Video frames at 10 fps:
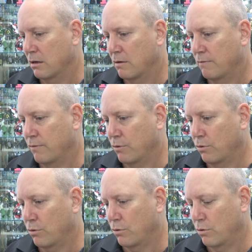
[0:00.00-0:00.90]

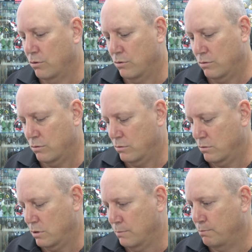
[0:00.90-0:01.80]
for
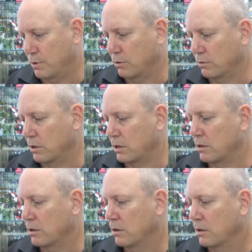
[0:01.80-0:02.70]
the builder
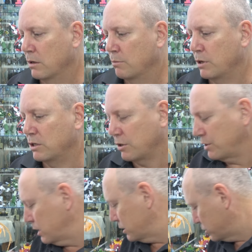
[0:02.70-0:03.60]
piece. I
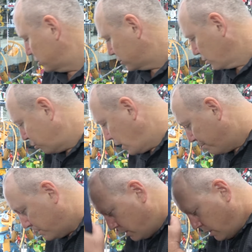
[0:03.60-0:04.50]
think it's just a weapon.